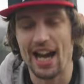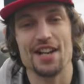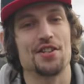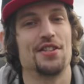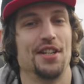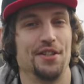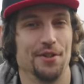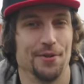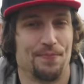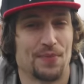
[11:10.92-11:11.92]
I just didn't
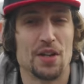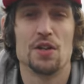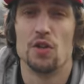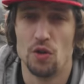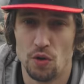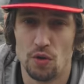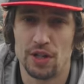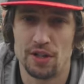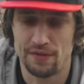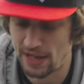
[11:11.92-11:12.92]
know.
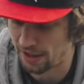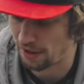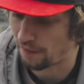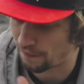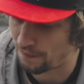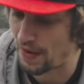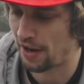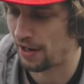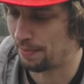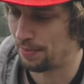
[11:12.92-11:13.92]
Knowing your value,
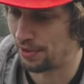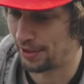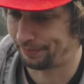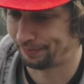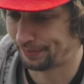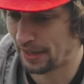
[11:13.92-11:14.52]
very important.